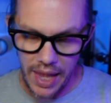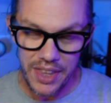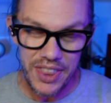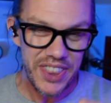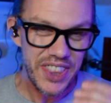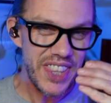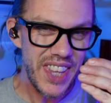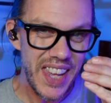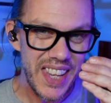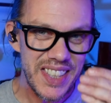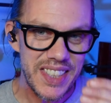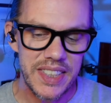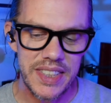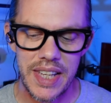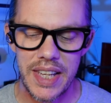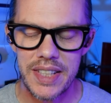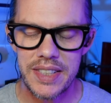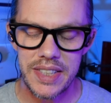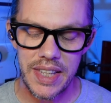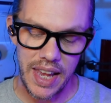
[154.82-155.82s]
This
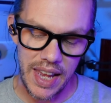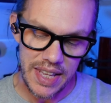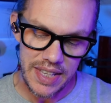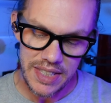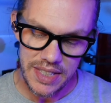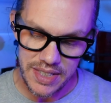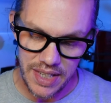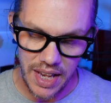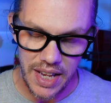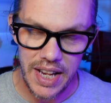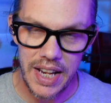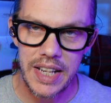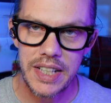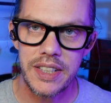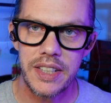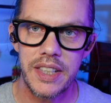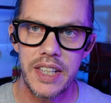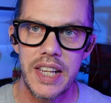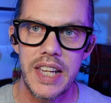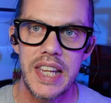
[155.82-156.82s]
sits
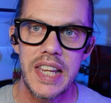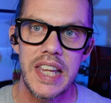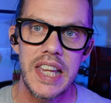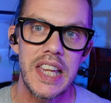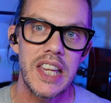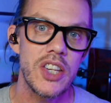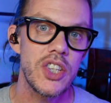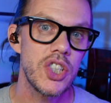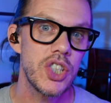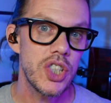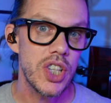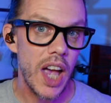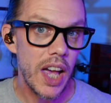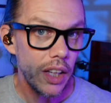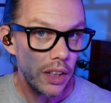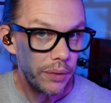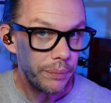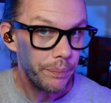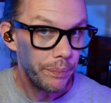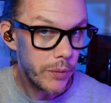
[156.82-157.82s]
inside the
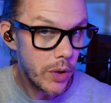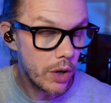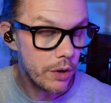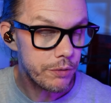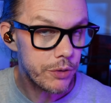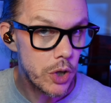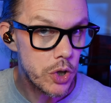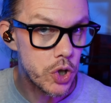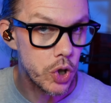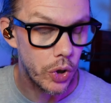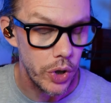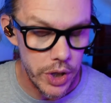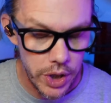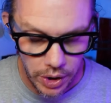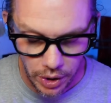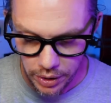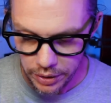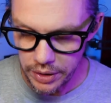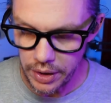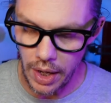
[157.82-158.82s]
shell of the
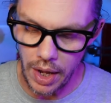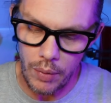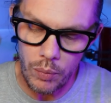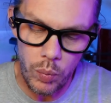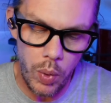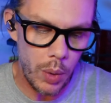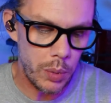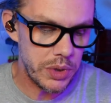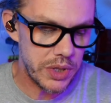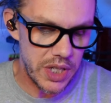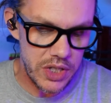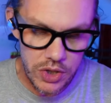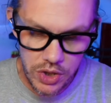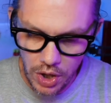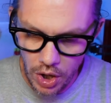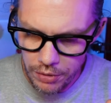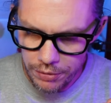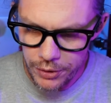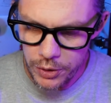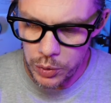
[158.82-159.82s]
Joy-Con. And what was
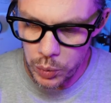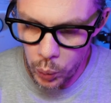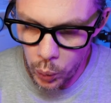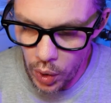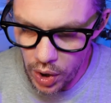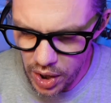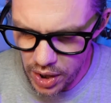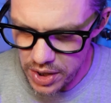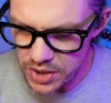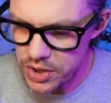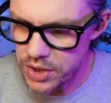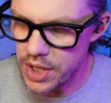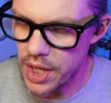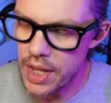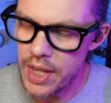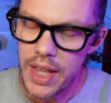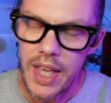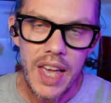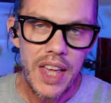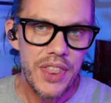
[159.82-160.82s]
discovered was
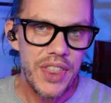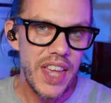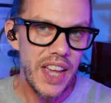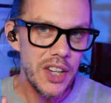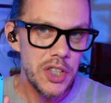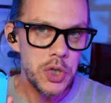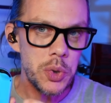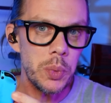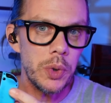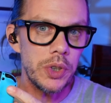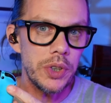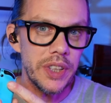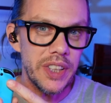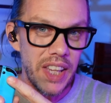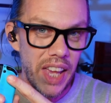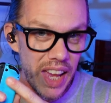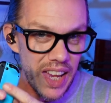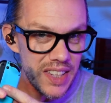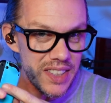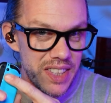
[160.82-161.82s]
that the actual
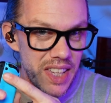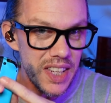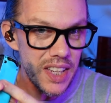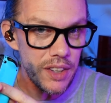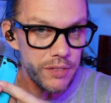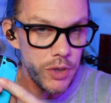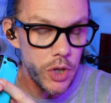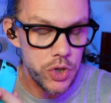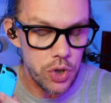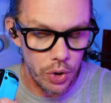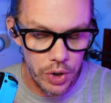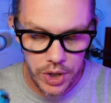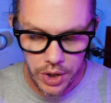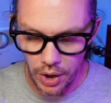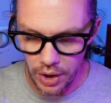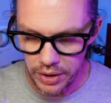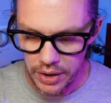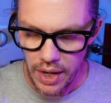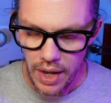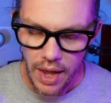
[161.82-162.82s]
casing of the
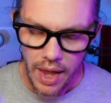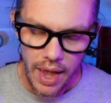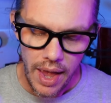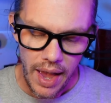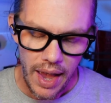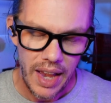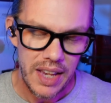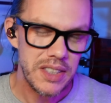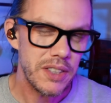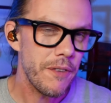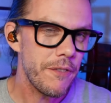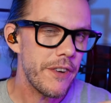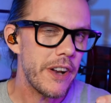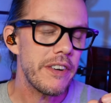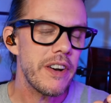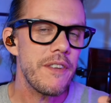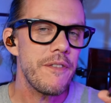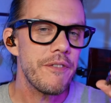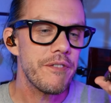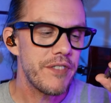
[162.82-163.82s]
Joy-Con has a
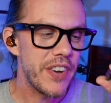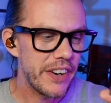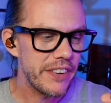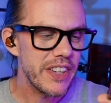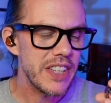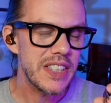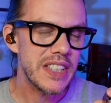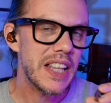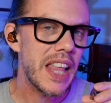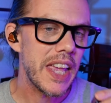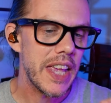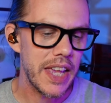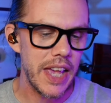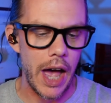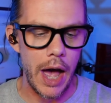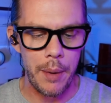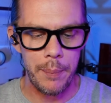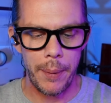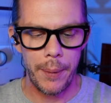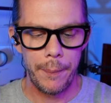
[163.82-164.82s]
very, very slight
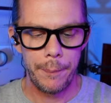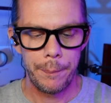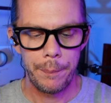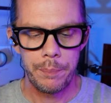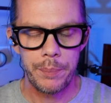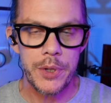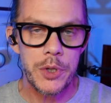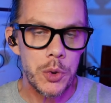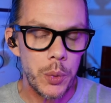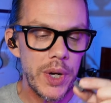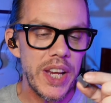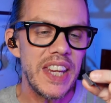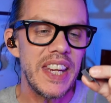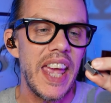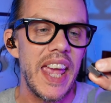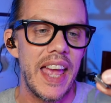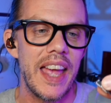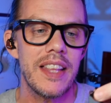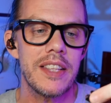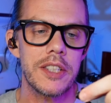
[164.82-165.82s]
gap between
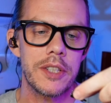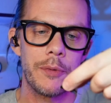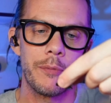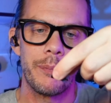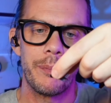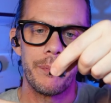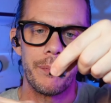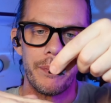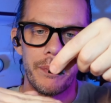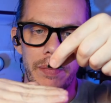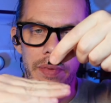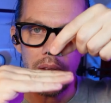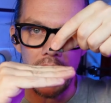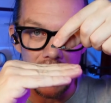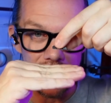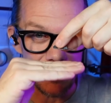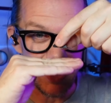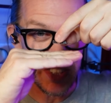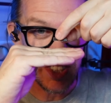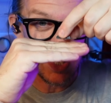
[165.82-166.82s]
it
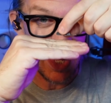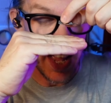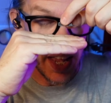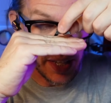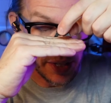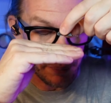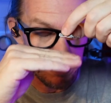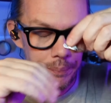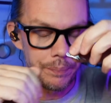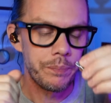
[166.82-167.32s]
and the stick.